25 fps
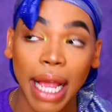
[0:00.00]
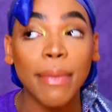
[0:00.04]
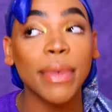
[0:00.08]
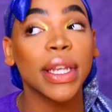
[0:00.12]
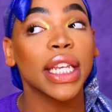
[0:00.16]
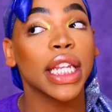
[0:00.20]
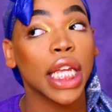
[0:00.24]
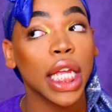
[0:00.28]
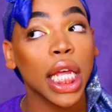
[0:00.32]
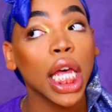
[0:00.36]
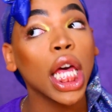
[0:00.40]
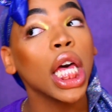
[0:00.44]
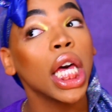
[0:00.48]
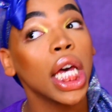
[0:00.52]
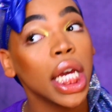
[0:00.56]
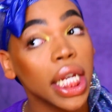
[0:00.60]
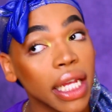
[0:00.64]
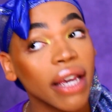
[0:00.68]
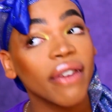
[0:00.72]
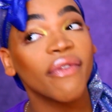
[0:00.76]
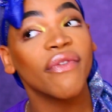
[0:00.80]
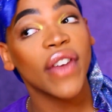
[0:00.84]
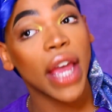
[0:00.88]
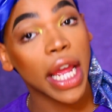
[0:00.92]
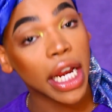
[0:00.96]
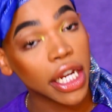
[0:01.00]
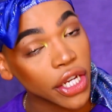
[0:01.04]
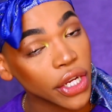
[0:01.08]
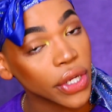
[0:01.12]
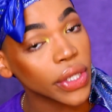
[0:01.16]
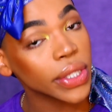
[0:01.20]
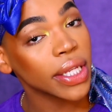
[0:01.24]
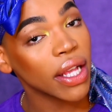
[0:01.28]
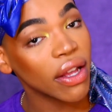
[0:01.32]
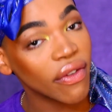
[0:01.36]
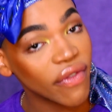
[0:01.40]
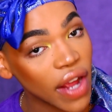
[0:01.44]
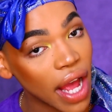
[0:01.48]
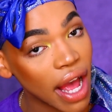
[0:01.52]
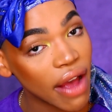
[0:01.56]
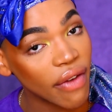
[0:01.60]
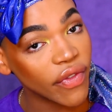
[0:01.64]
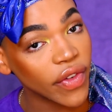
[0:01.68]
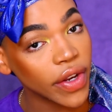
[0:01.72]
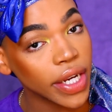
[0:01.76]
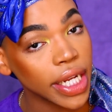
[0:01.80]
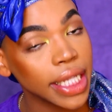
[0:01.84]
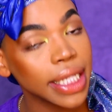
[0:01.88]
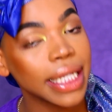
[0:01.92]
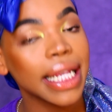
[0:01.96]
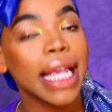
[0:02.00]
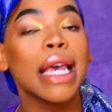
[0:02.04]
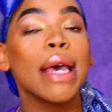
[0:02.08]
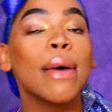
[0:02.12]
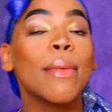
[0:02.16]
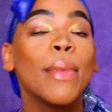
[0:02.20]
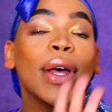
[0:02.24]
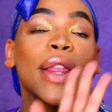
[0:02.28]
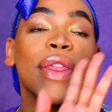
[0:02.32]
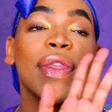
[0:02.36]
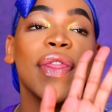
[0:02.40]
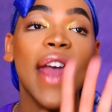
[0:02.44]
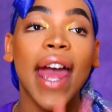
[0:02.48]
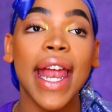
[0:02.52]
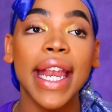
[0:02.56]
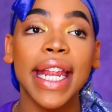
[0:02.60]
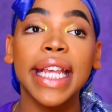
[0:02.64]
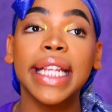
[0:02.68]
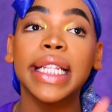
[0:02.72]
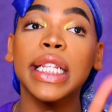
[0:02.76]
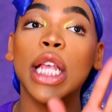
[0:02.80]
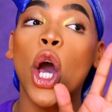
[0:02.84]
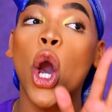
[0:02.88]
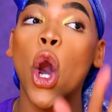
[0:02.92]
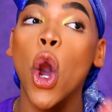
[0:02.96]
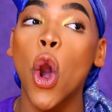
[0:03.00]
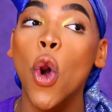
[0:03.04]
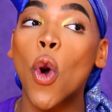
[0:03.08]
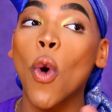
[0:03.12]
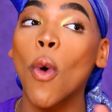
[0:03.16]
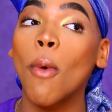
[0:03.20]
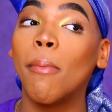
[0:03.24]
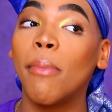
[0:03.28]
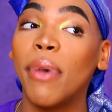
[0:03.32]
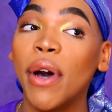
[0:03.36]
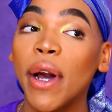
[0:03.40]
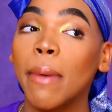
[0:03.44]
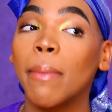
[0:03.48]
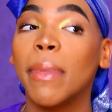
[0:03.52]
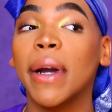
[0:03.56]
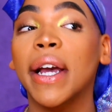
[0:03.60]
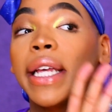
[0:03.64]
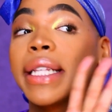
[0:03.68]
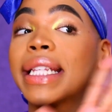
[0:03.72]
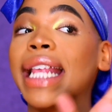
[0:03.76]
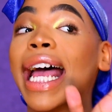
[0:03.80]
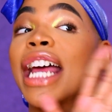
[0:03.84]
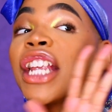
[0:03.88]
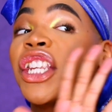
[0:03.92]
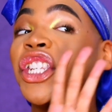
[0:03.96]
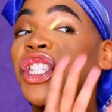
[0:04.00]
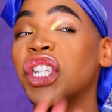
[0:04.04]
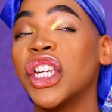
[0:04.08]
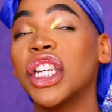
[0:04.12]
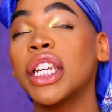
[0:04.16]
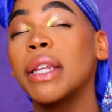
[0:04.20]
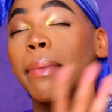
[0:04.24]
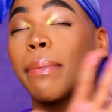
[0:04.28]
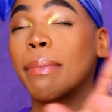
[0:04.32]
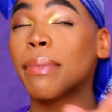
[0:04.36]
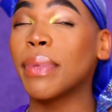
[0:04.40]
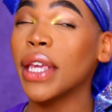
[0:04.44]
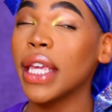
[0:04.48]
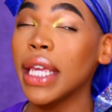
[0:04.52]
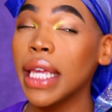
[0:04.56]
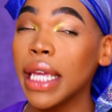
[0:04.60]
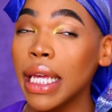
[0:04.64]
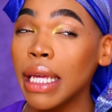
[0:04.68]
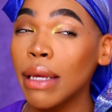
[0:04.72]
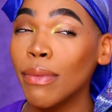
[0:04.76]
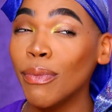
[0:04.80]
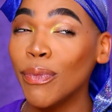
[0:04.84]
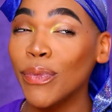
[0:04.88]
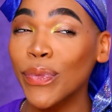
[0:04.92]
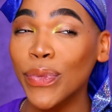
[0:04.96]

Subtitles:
I mean, it could affect your self-confidence, but that is a whole book because I shouldn't be